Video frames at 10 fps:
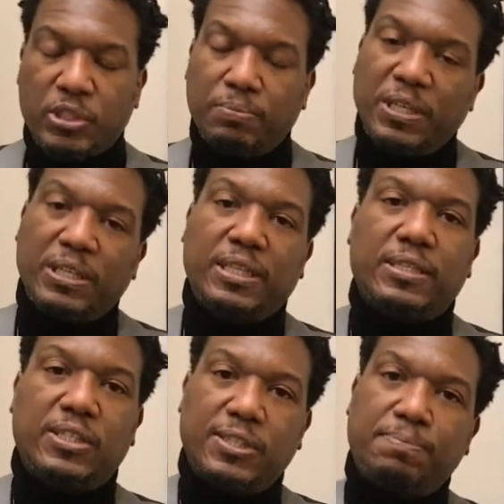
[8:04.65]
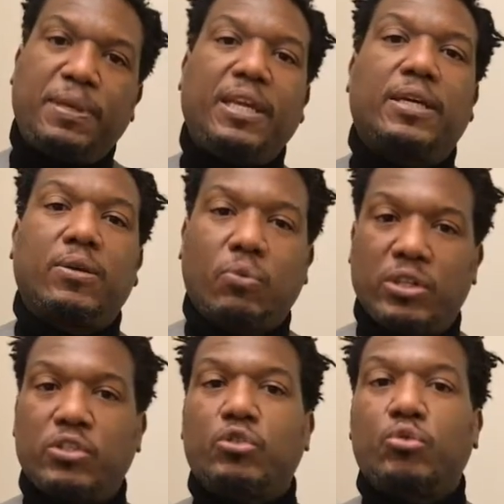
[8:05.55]
ability to speak
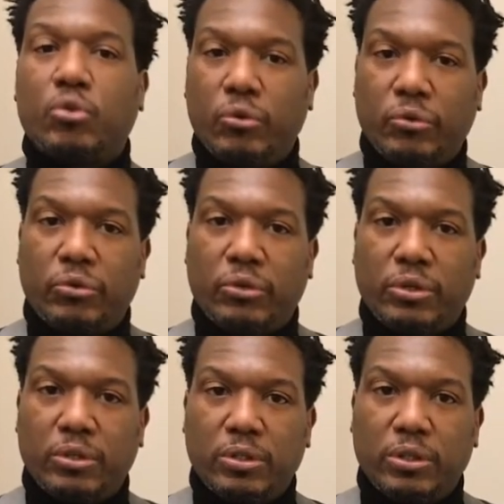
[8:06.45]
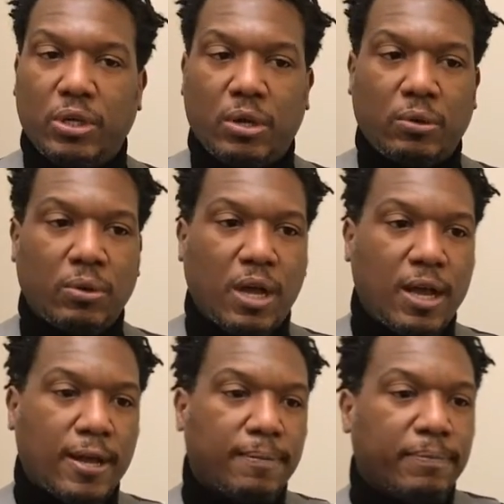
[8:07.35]
one's truth, you know,
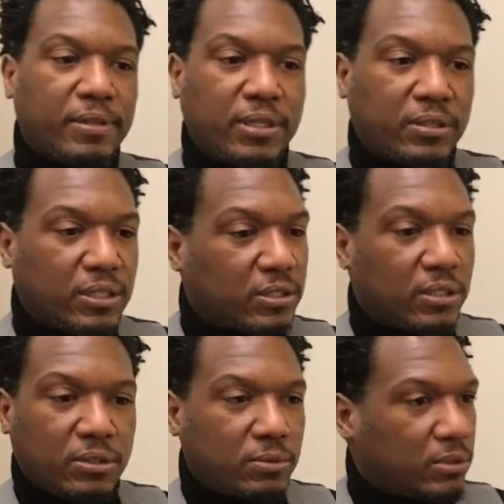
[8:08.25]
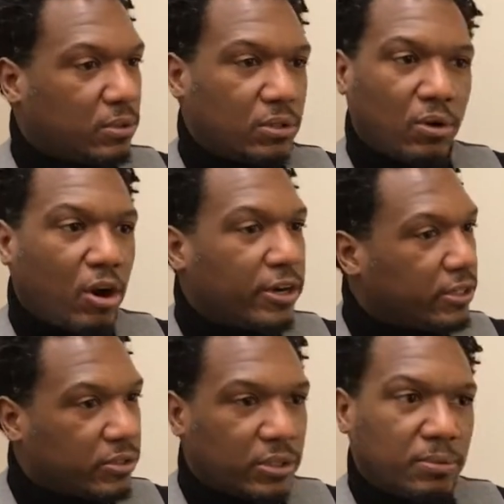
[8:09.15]
and it's going to, you know, art
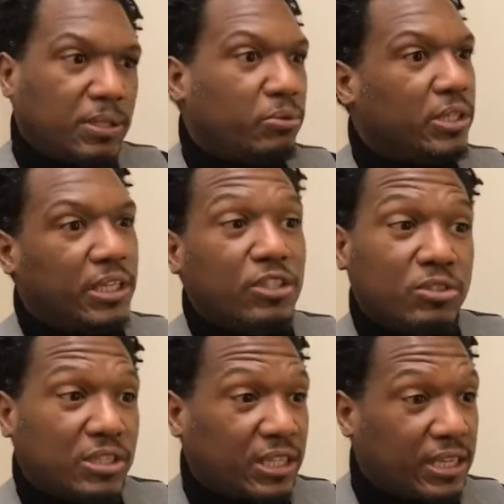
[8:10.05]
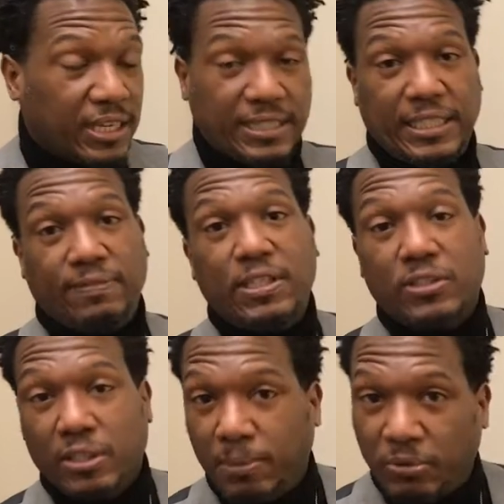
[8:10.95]
is going to be really interesting again, TV is
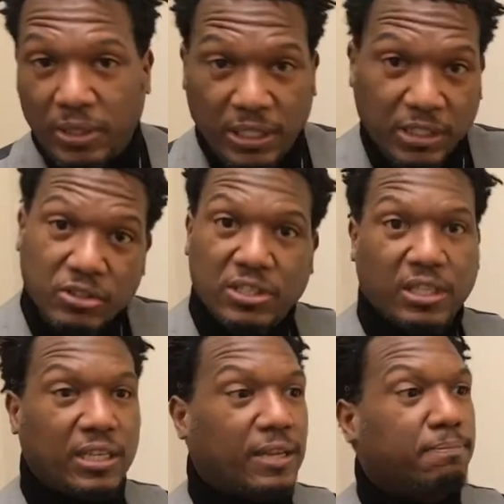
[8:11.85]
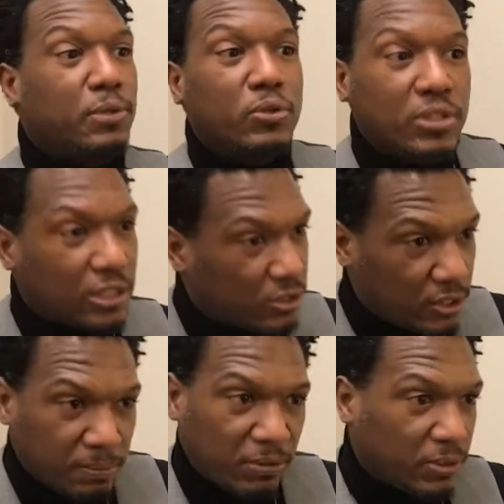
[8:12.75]
going to be really interesting again, music is
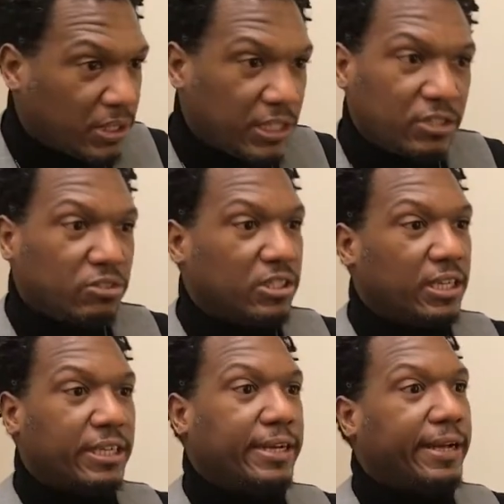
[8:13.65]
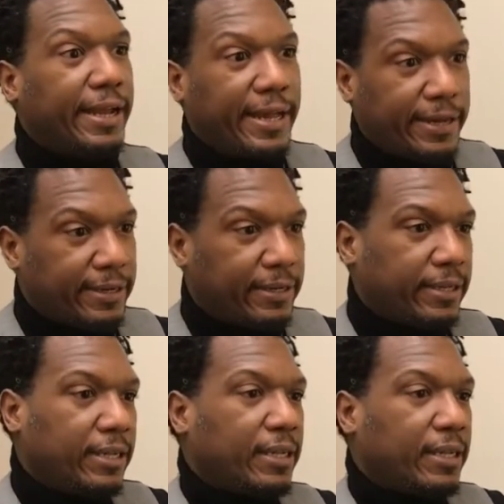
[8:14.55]
going to be really interesting again,